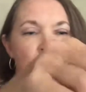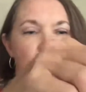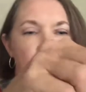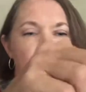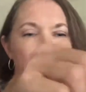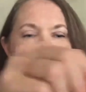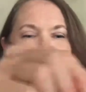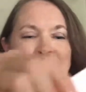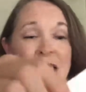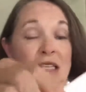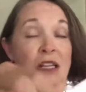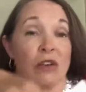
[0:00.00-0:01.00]
So
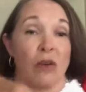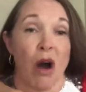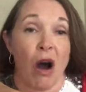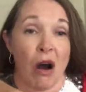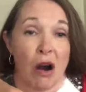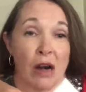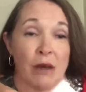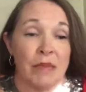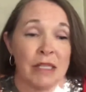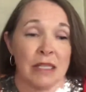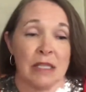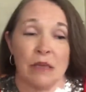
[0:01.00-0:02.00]
that's a little hard.
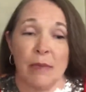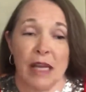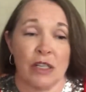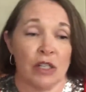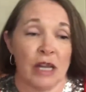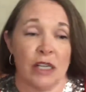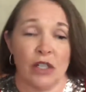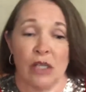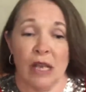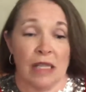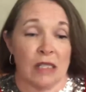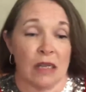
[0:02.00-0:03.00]
Mrs. Imagination
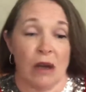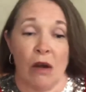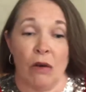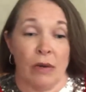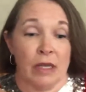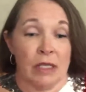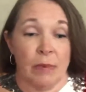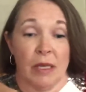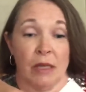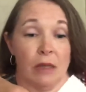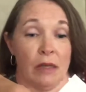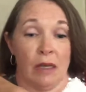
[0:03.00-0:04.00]
hasn't always been
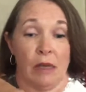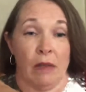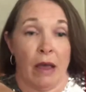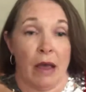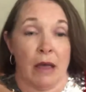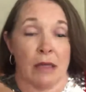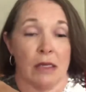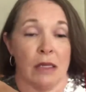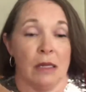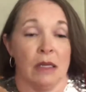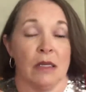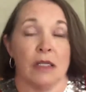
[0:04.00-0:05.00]
good at that.
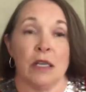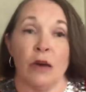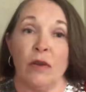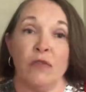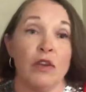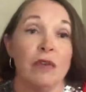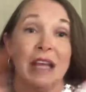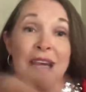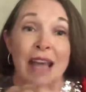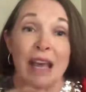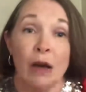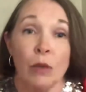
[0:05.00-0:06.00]
So if you need
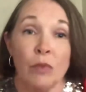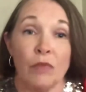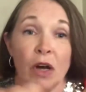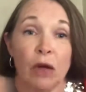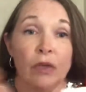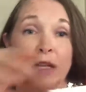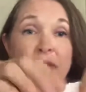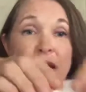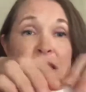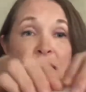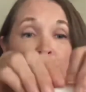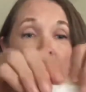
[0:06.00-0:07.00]
help folding,
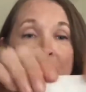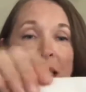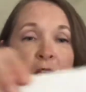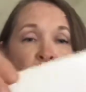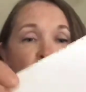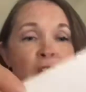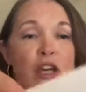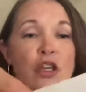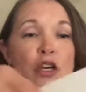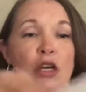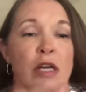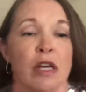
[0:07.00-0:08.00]
that's okay. And
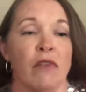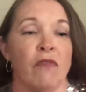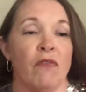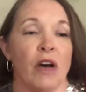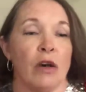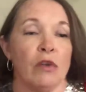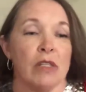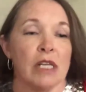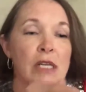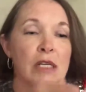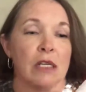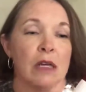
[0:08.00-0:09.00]
you're gonna fold
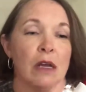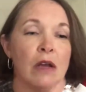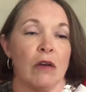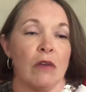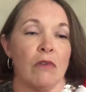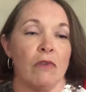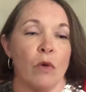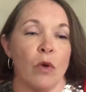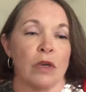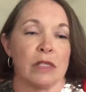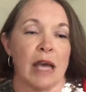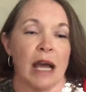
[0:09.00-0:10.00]
it 4
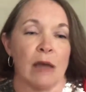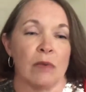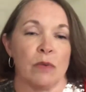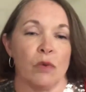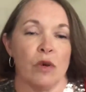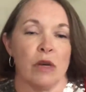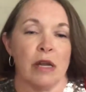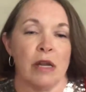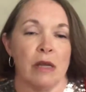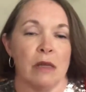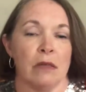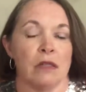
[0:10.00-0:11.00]
times.
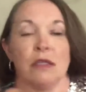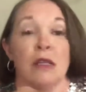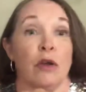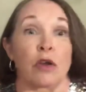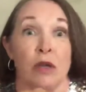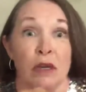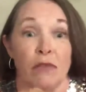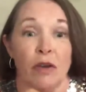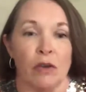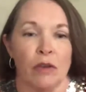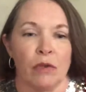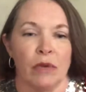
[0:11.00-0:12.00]
You're gonna fold
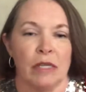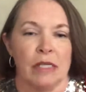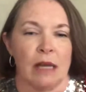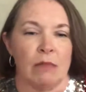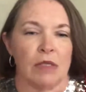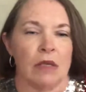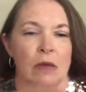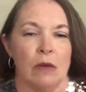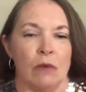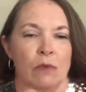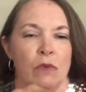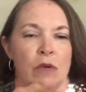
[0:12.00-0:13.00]
it 3 times.
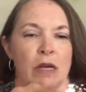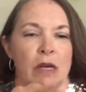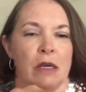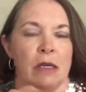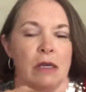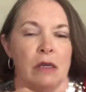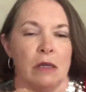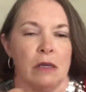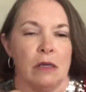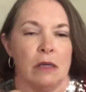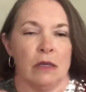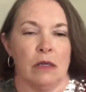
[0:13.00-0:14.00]
1,
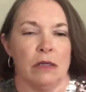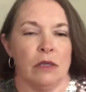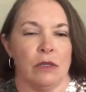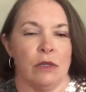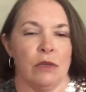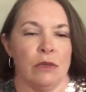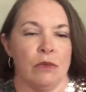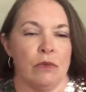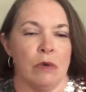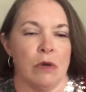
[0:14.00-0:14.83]
2,